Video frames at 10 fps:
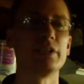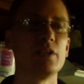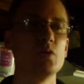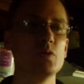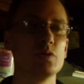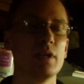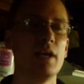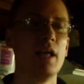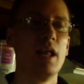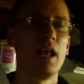to use
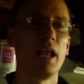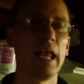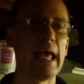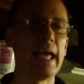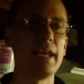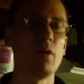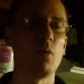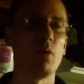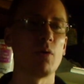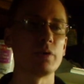lead,
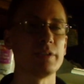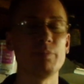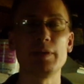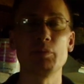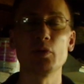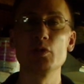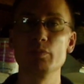or some people use